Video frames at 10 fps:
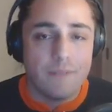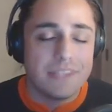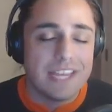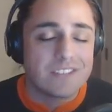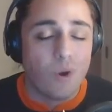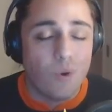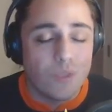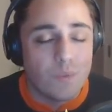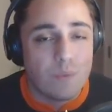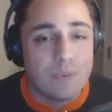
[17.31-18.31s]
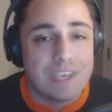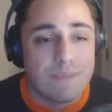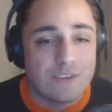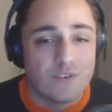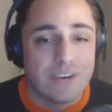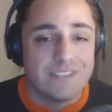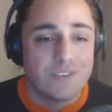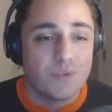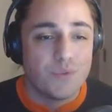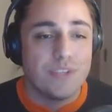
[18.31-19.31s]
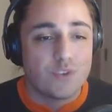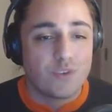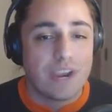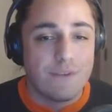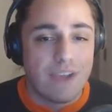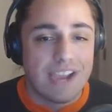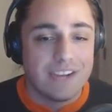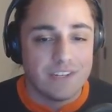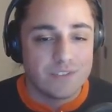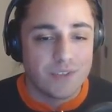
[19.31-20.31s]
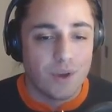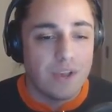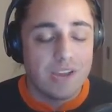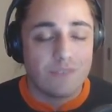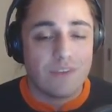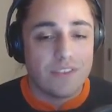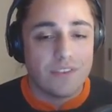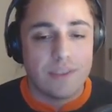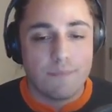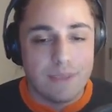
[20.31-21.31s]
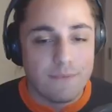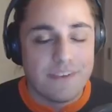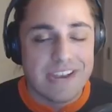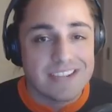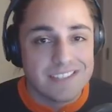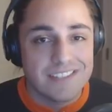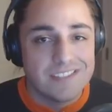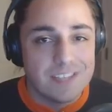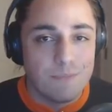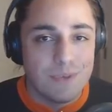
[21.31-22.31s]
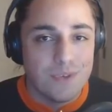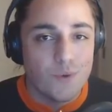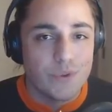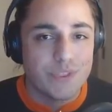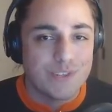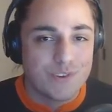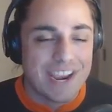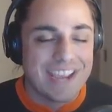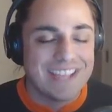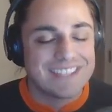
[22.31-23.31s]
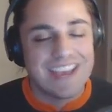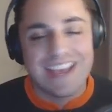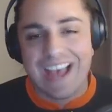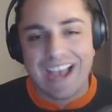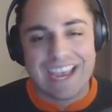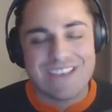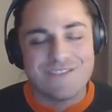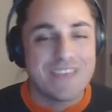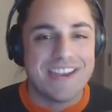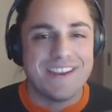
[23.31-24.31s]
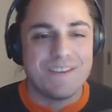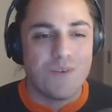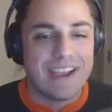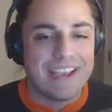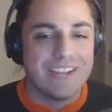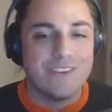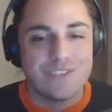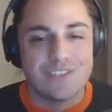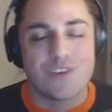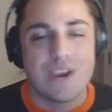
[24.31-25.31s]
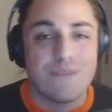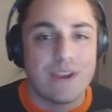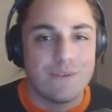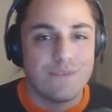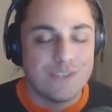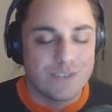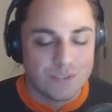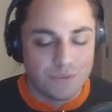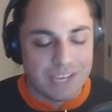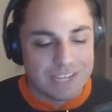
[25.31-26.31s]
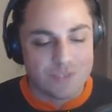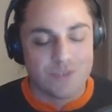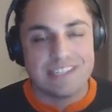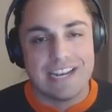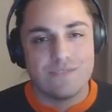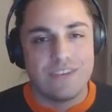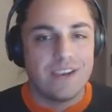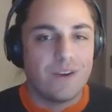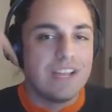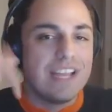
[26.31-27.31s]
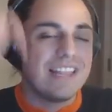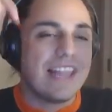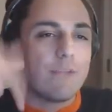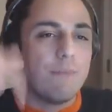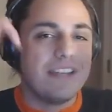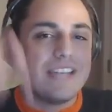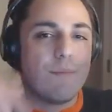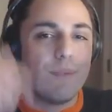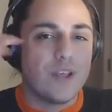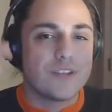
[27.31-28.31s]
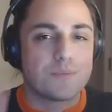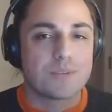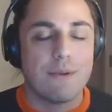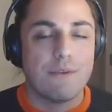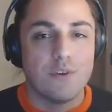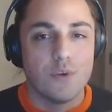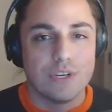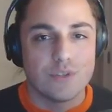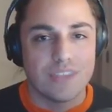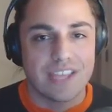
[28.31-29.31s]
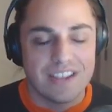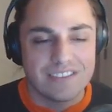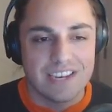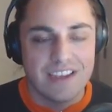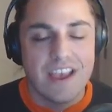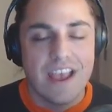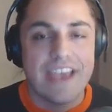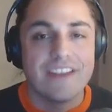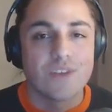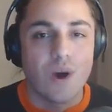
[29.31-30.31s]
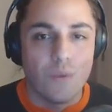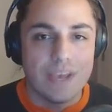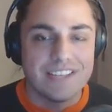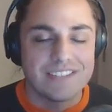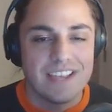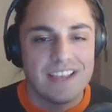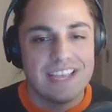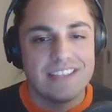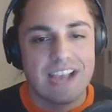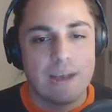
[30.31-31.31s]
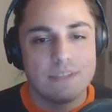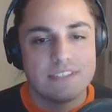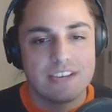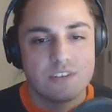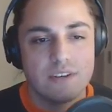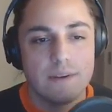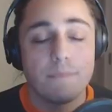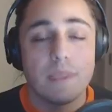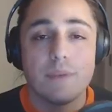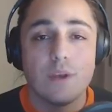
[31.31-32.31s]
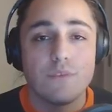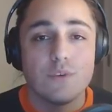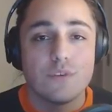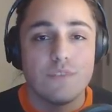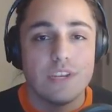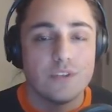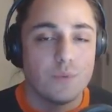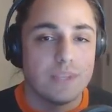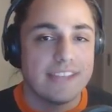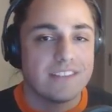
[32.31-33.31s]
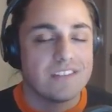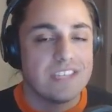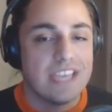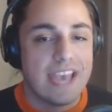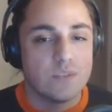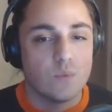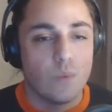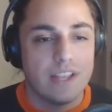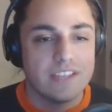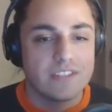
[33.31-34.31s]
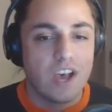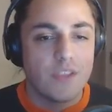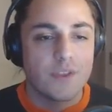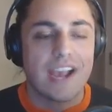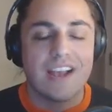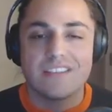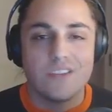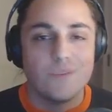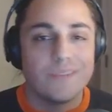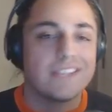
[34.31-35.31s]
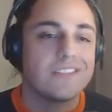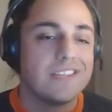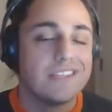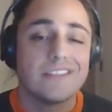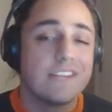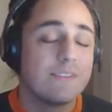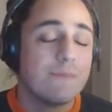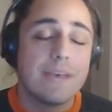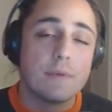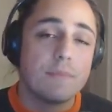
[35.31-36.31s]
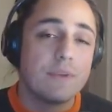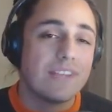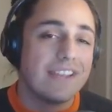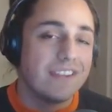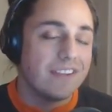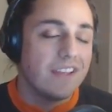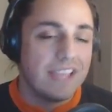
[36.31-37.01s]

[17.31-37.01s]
But that's the only way we can make trades through the trade finder. So rather than me finessing the CPU with the trades, I can't do that anymore. I got to use the trade finder feature. So if you guys enjoyed today's video, like button down below, subscribe if you're new and enjoy the content. And as always, in the comment section, let me know future videos you would like to see as well as other content you would like to see. It doesn't have to be MLB related.